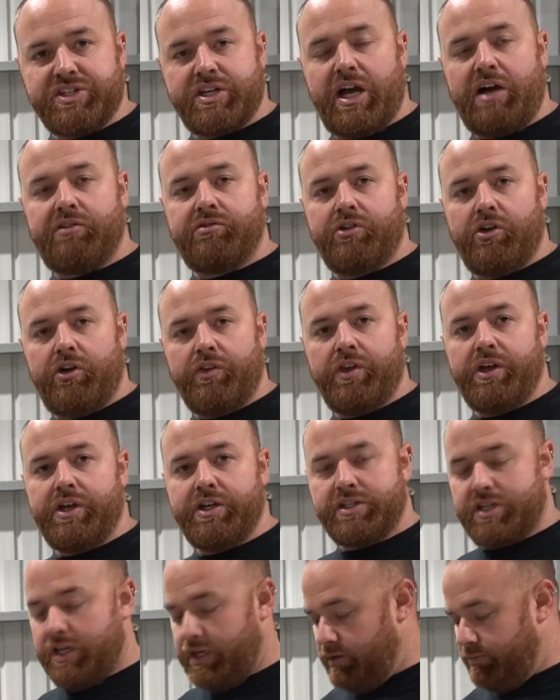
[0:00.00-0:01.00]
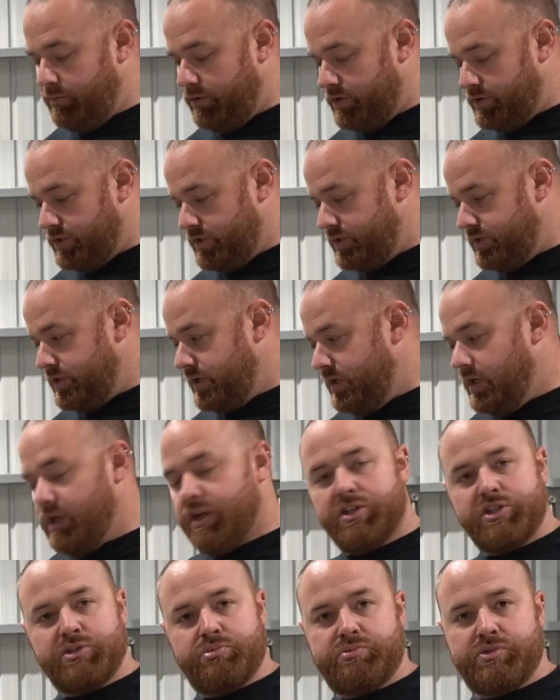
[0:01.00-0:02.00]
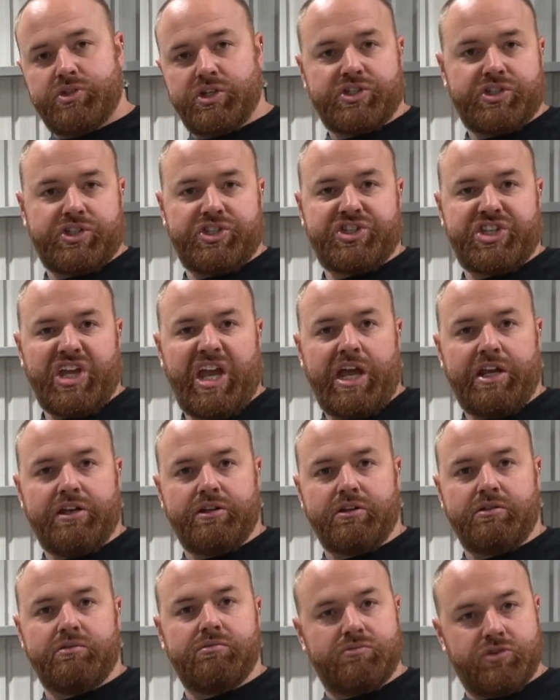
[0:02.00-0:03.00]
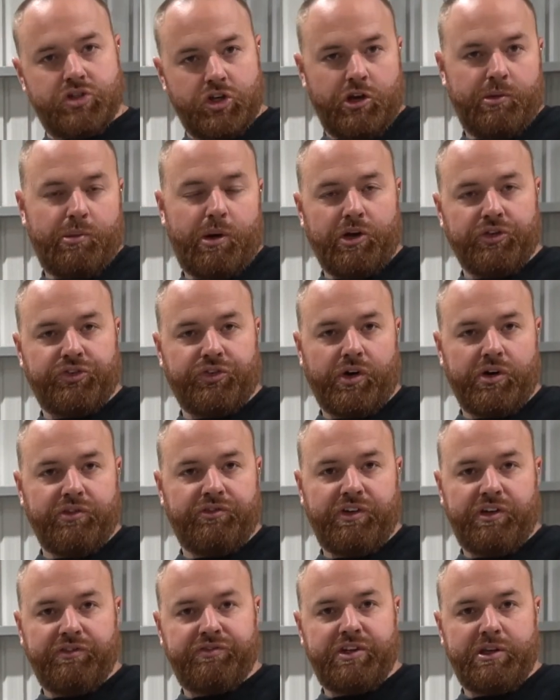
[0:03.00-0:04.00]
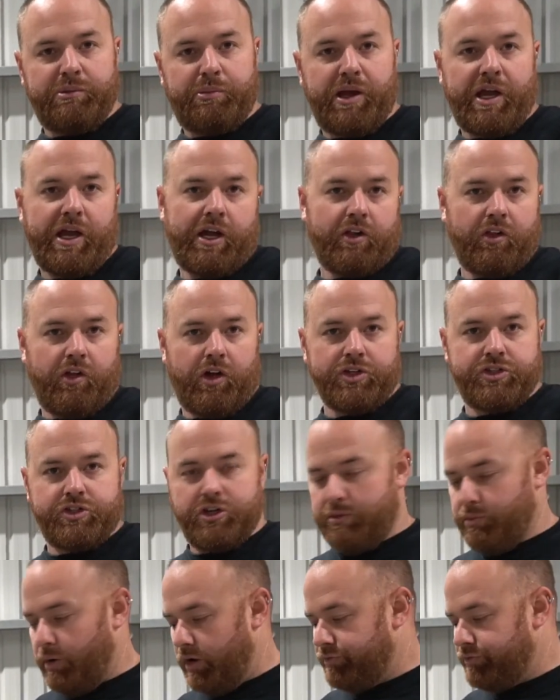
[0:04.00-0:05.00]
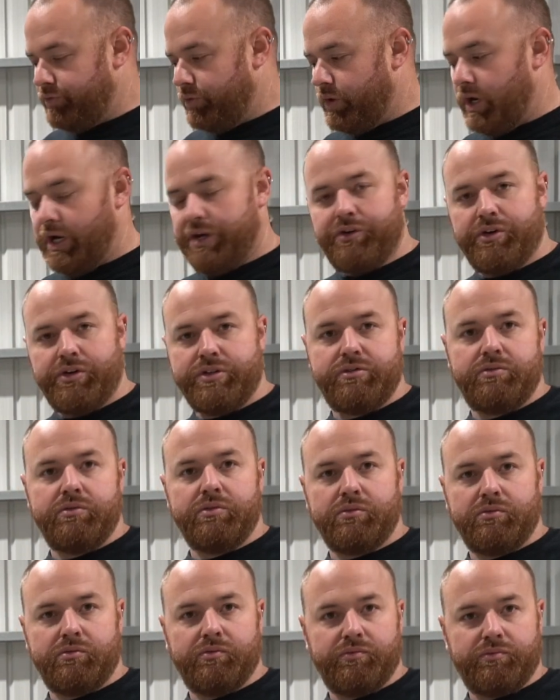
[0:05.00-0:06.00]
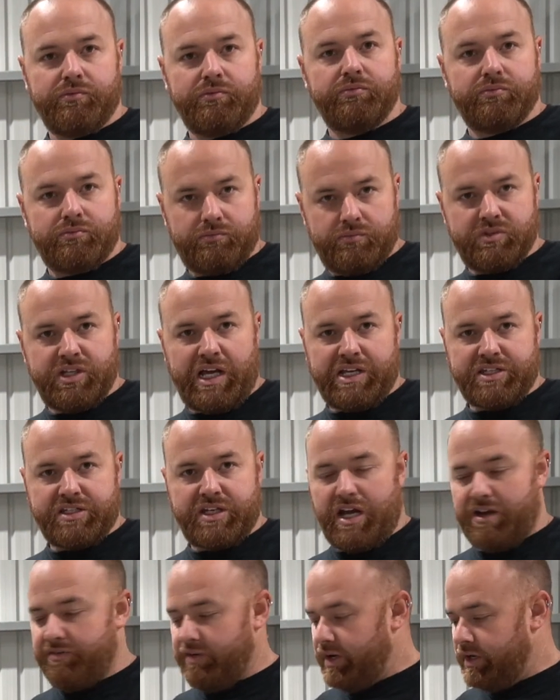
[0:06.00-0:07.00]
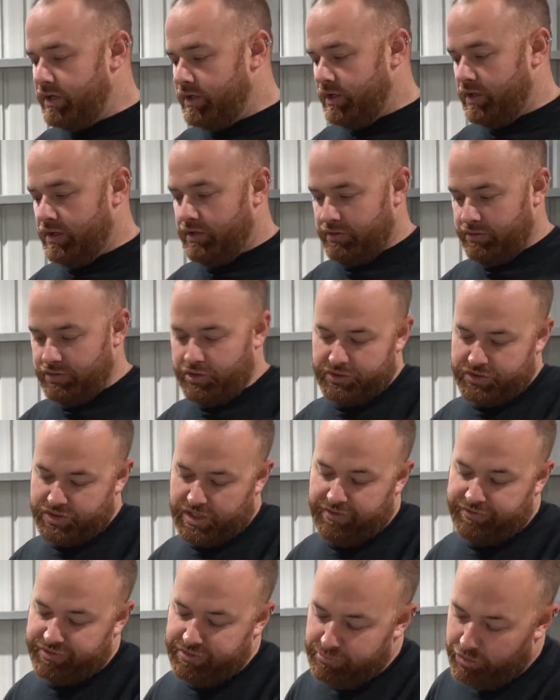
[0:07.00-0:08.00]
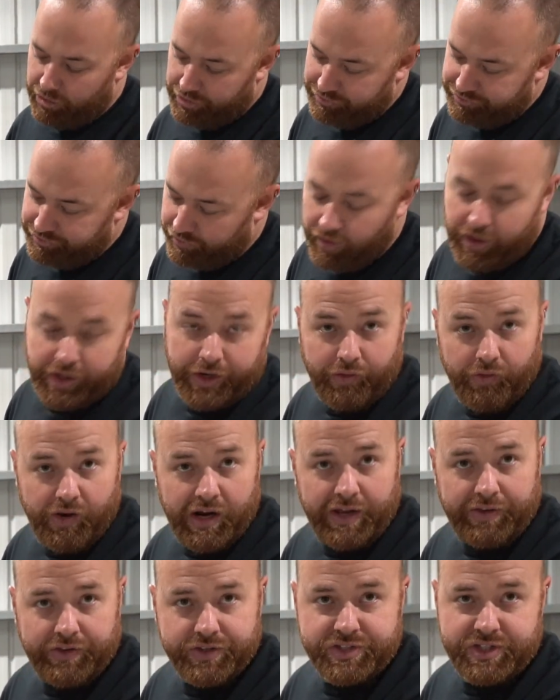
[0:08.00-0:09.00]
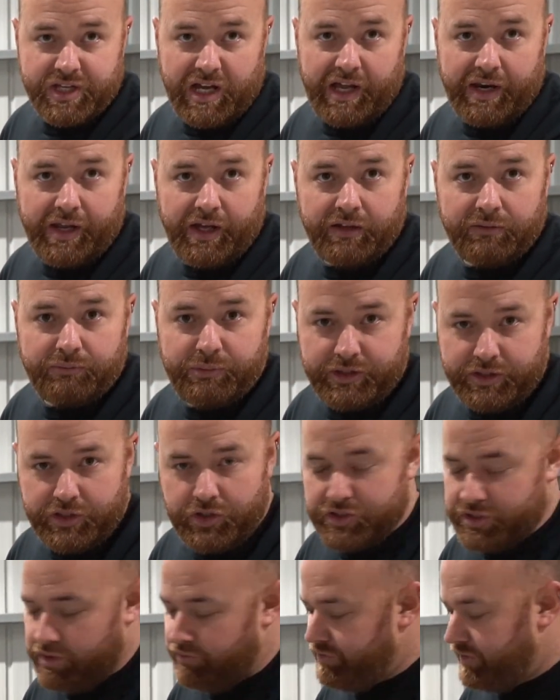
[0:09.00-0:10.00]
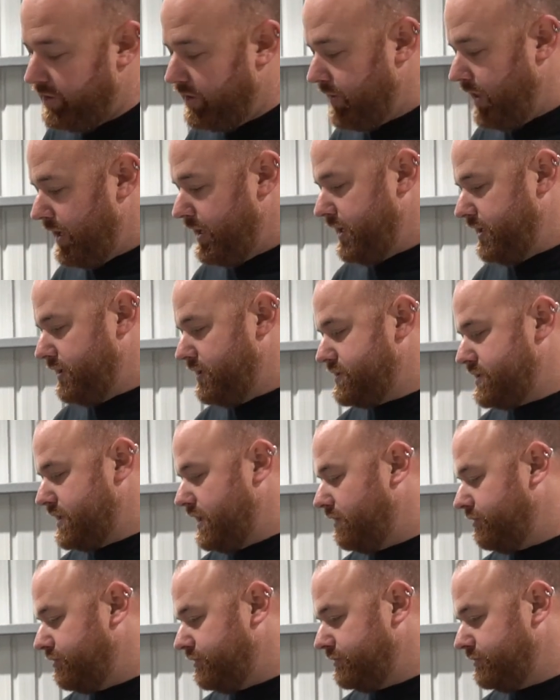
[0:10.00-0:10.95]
cover on these gearboxes, it's just a standard Turbo 350 Powerglide Turbo 400 dust cover. You'll just have to modify it around the starter, but you could figure that out yourself.